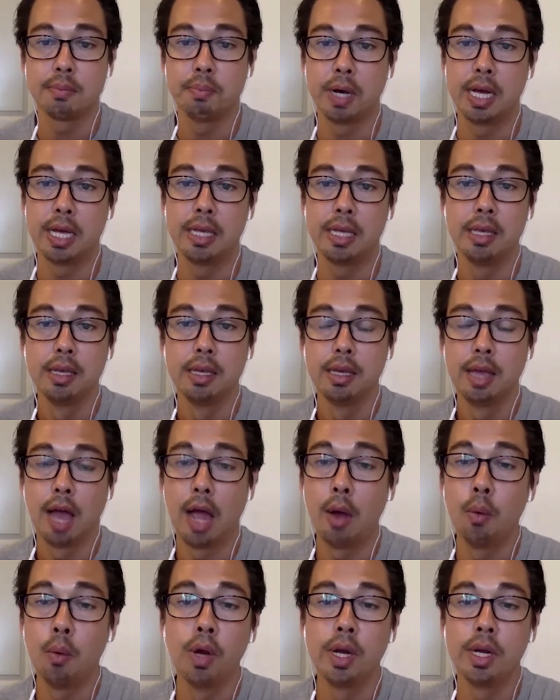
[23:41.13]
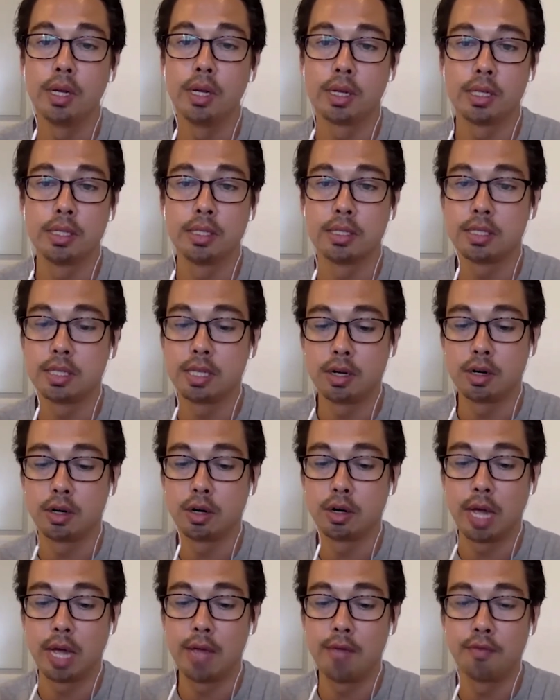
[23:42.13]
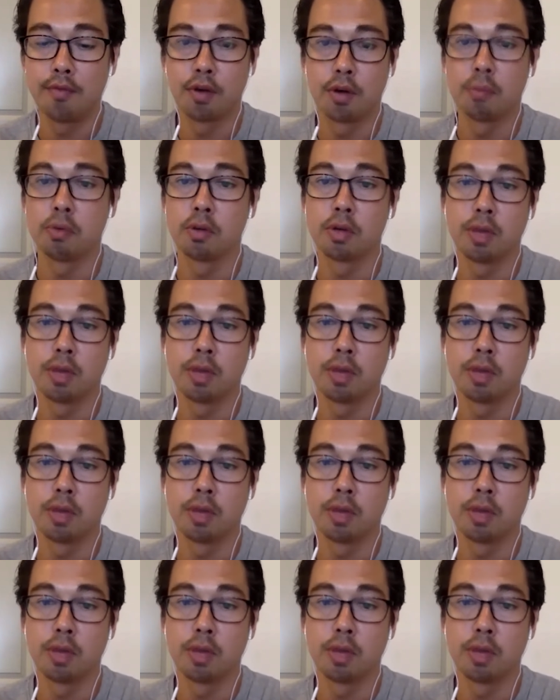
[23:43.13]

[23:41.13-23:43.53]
But I wouldn't consider a verbal